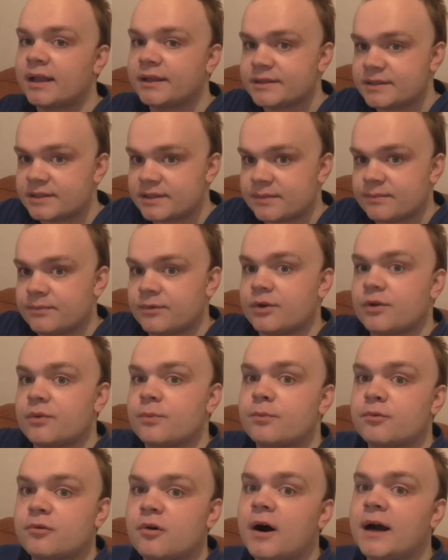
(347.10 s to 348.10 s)
in some new
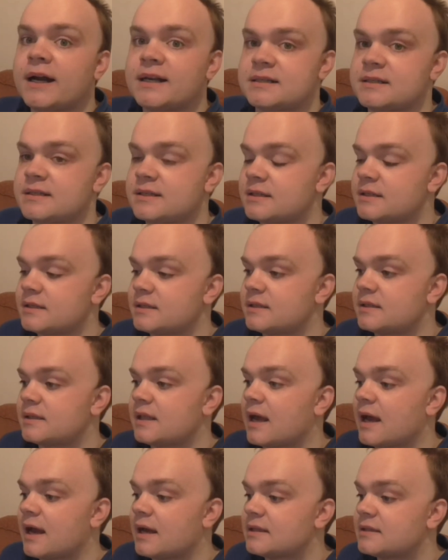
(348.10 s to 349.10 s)
prices
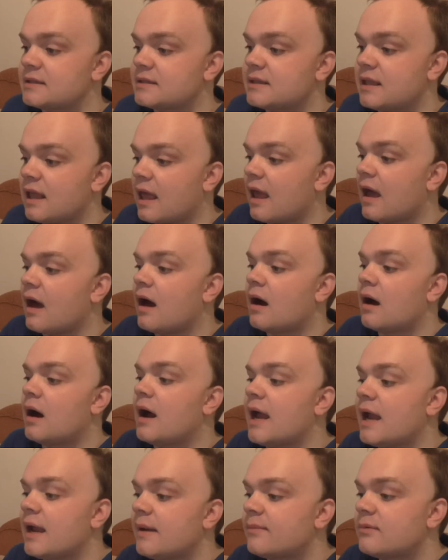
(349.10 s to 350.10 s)
that they are
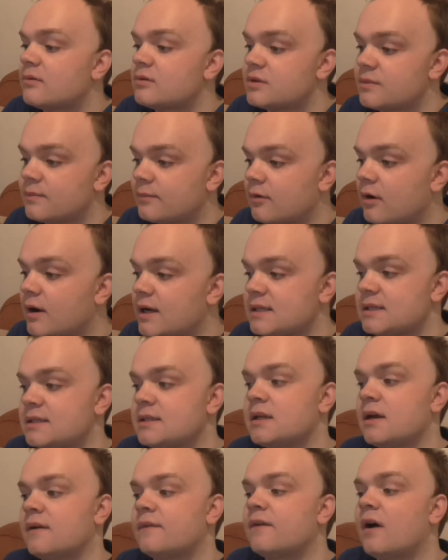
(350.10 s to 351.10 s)
able to price
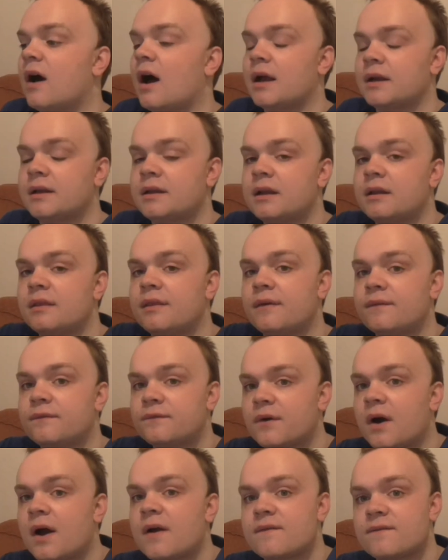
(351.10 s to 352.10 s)
stuff under the
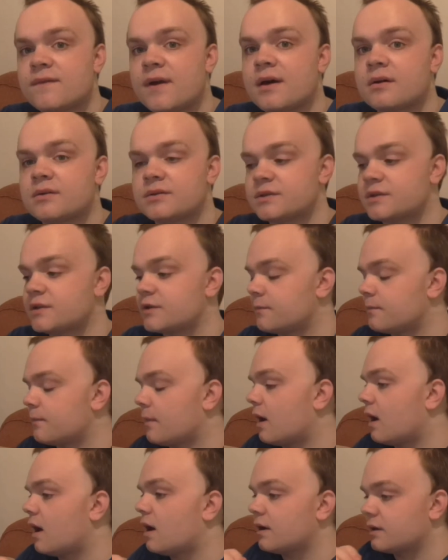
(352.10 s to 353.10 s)
five thousand
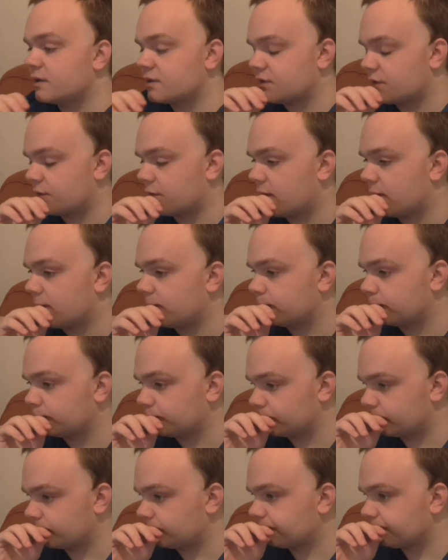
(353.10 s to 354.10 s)
mark. So um,
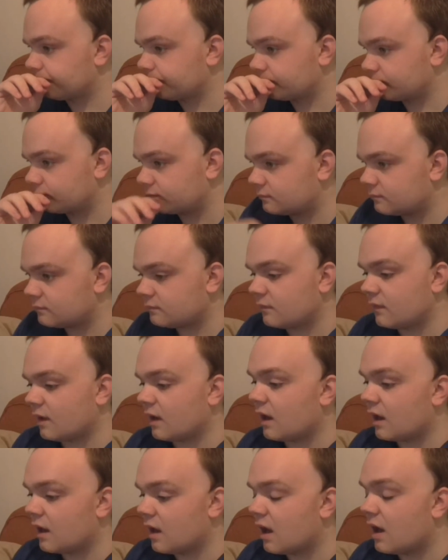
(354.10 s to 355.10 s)

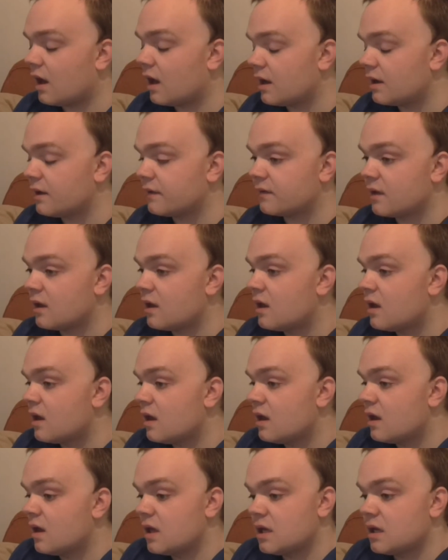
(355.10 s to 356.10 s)
I,
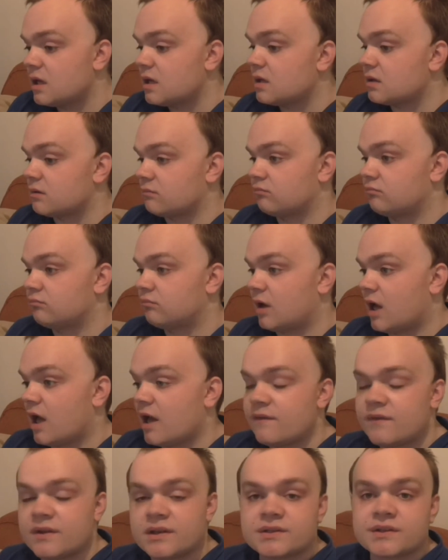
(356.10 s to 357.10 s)
yeah,
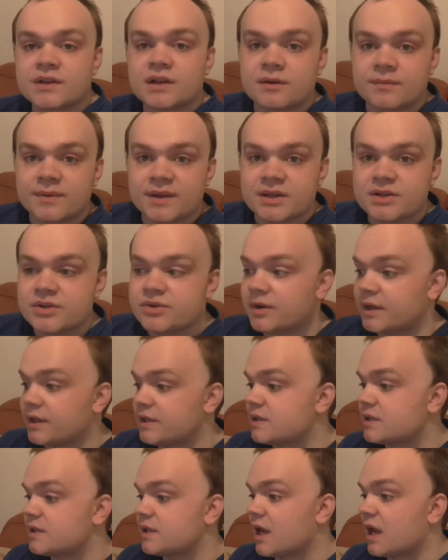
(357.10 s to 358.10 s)
I think it's going to be
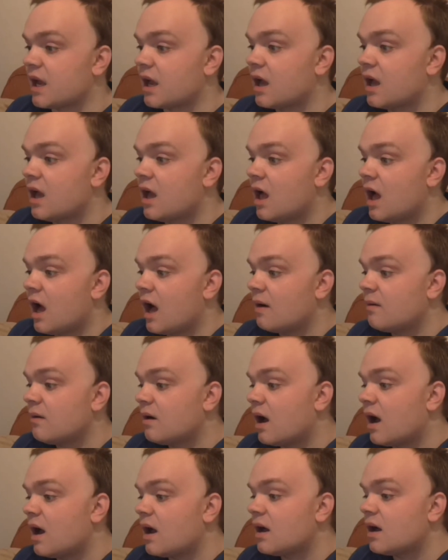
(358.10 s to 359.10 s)
interesting. I
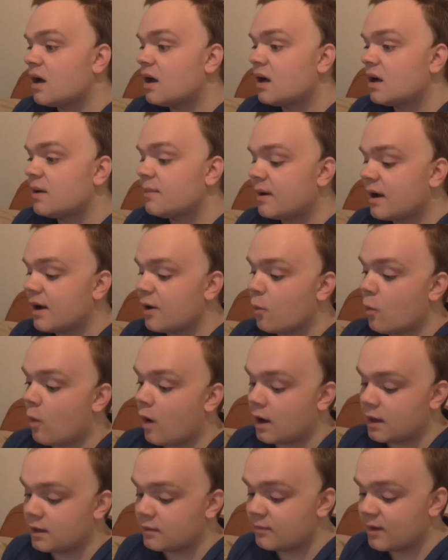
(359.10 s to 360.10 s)
I'll buy
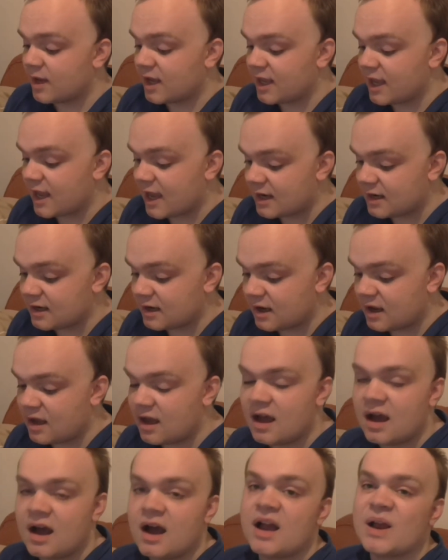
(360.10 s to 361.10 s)
one, but again,
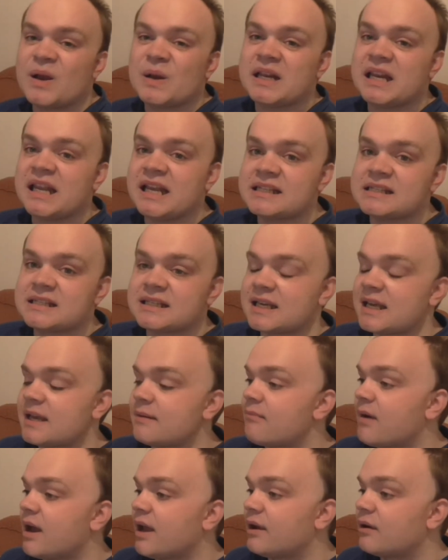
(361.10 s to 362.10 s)
I need to keep my